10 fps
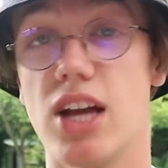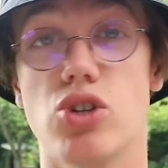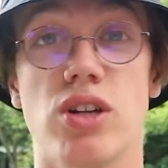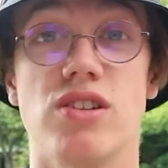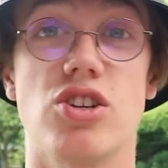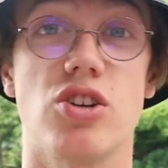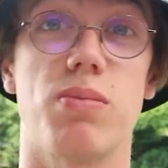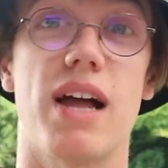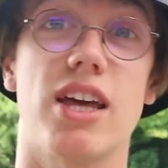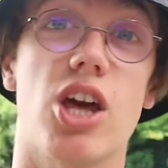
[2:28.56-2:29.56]
transitional
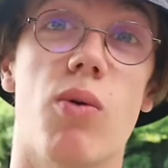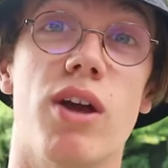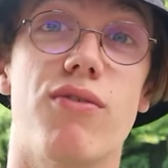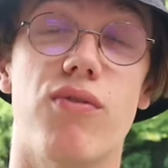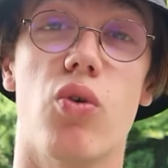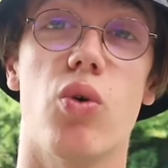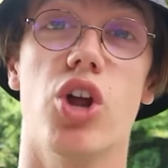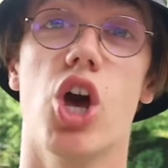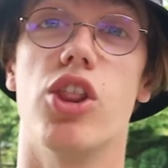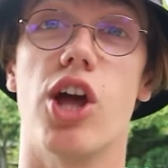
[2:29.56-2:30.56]
play going forward.
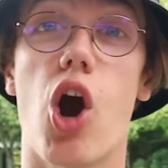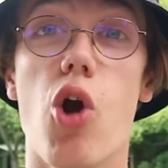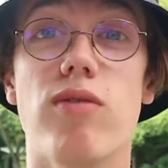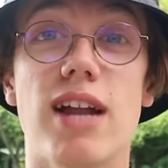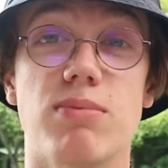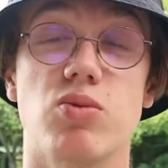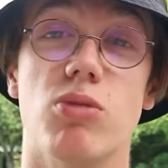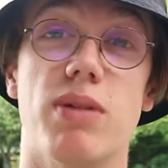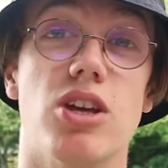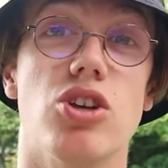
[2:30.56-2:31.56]
The overlaps
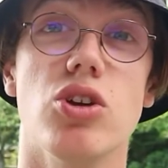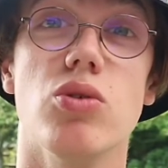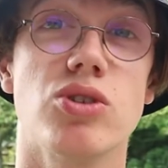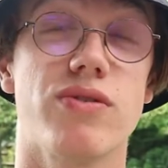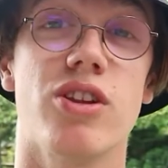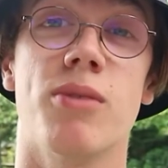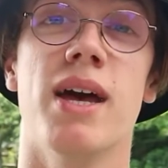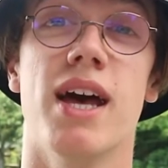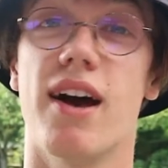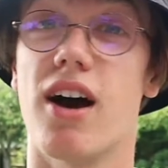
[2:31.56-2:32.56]
would be huge for them.
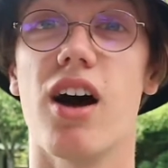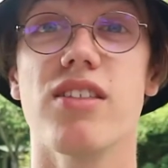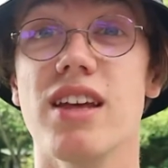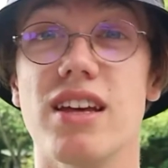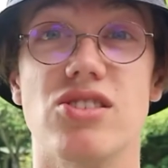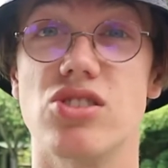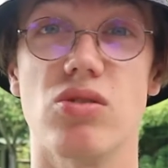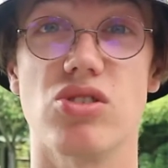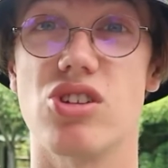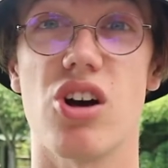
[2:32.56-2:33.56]
I think he'd suit
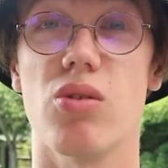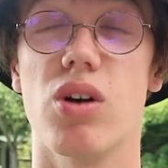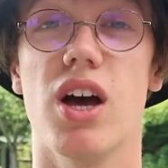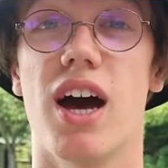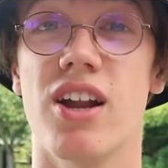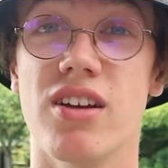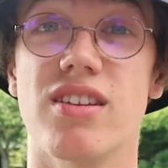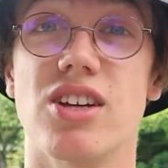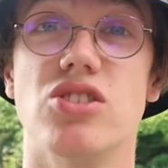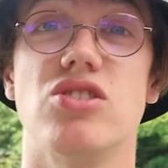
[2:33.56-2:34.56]
the style, and I think
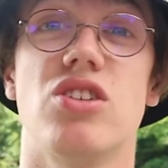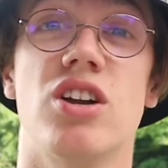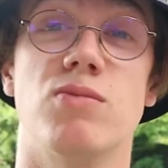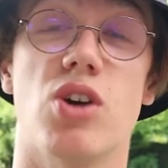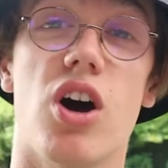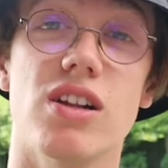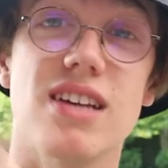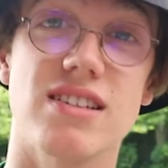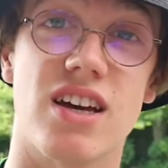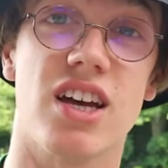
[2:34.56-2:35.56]
they should sign him. So
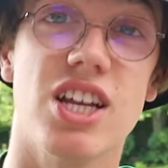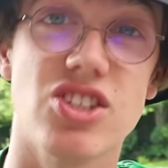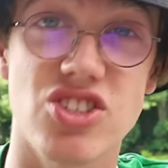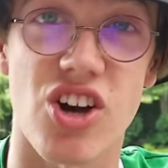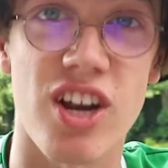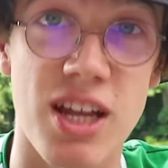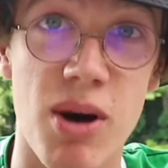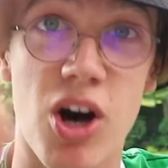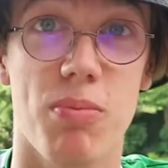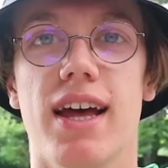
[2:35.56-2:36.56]
Arteta, sign him
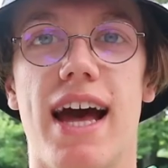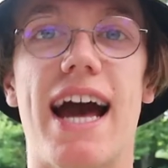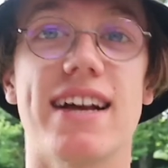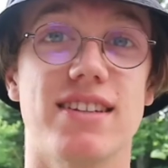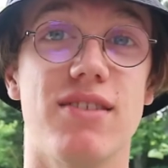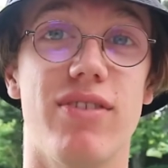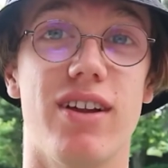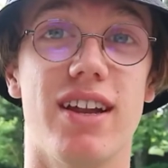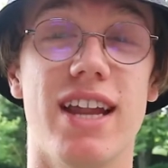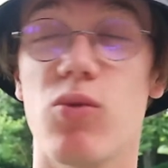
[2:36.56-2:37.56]
up. Aston
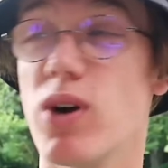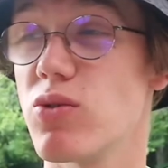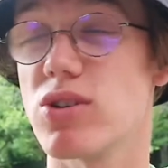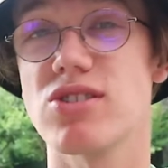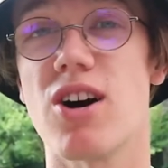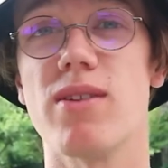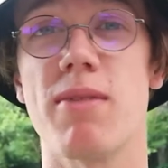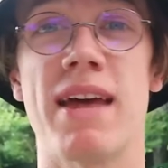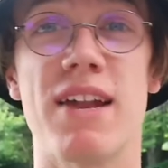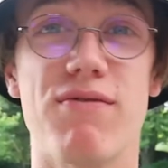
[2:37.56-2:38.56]
Villa. Now, where do I start with them?
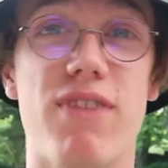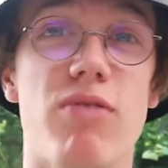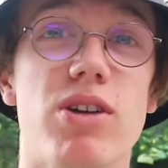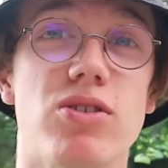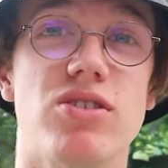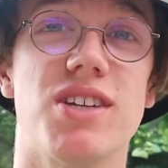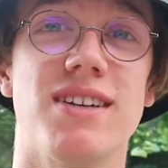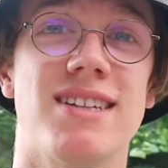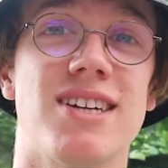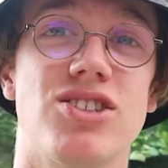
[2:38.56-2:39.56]
They had a very good
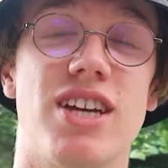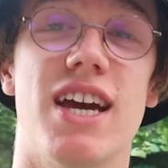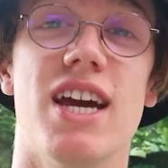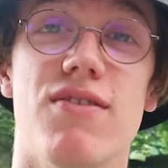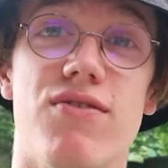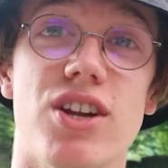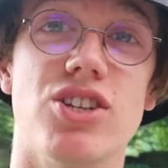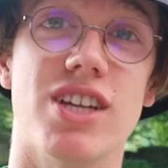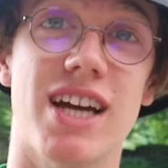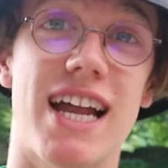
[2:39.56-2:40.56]
season last year,
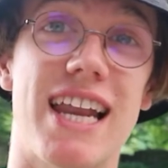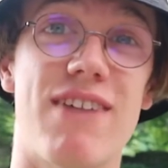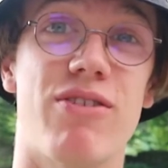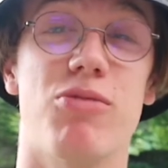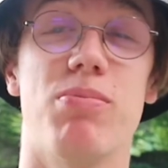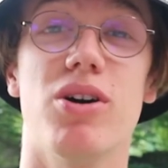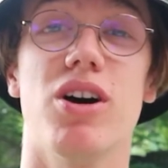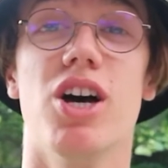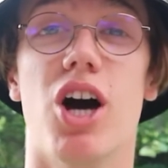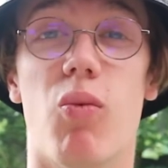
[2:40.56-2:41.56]
finishing 11th, but
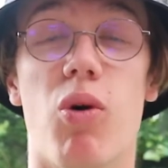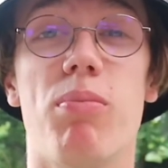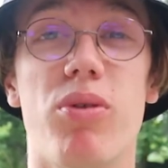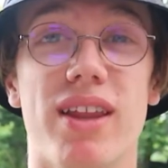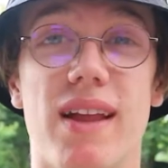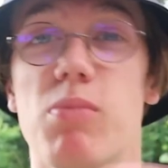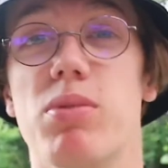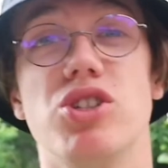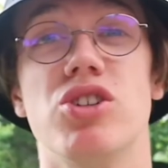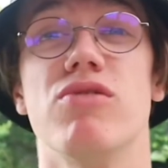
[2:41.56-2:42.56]
at one point they were
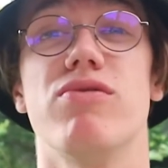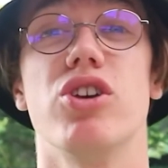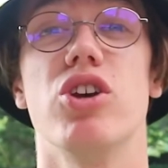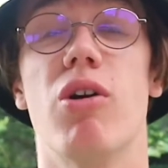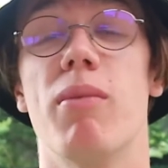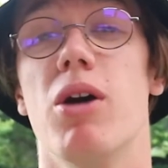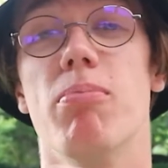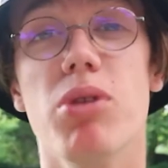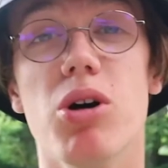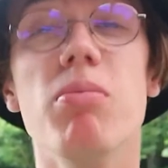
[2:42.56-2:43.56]
pushing on for Europe.
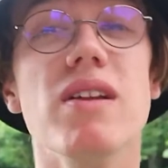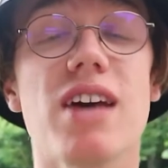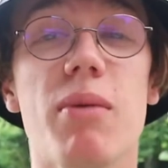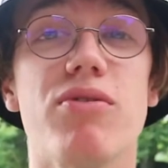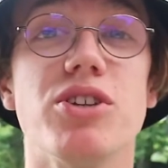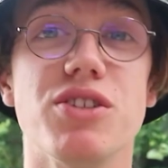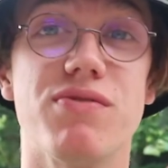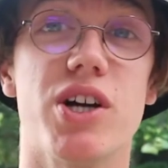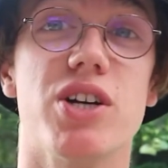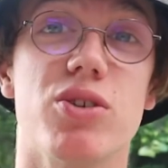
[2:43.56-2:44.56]
But mid-table finish is
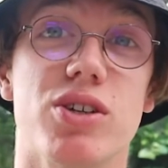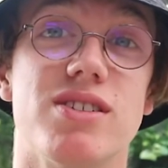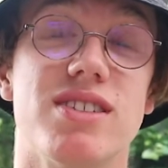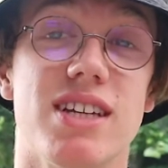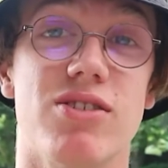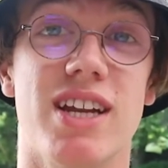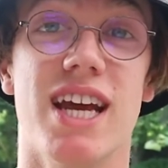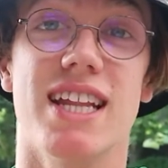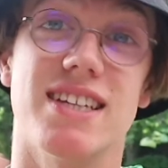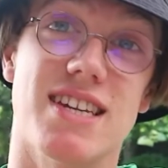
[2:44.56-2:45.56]
very good considering
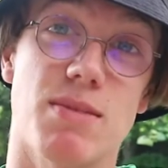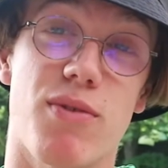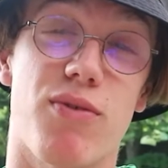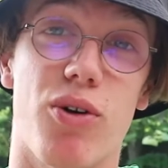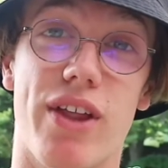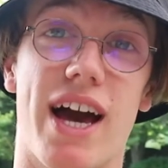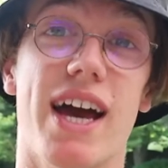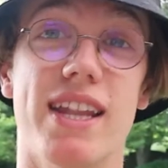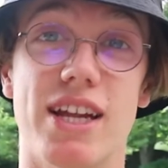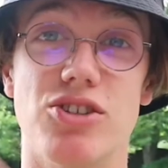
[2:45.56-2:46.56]
the season before that
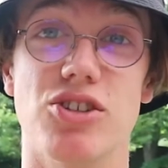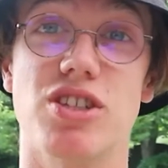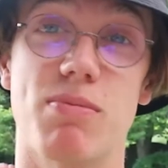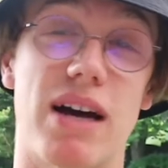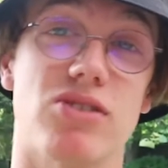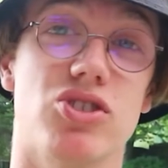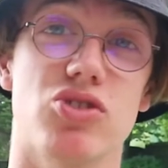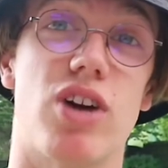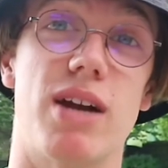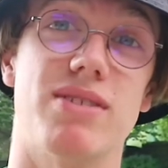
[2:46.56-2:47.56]
they just about
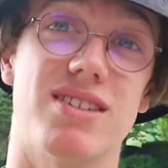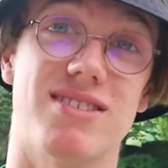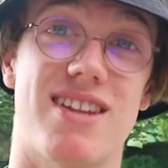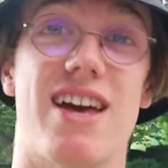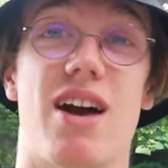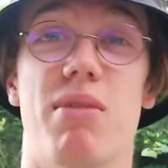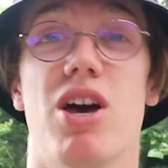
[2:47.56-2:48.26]
scraped to stay up.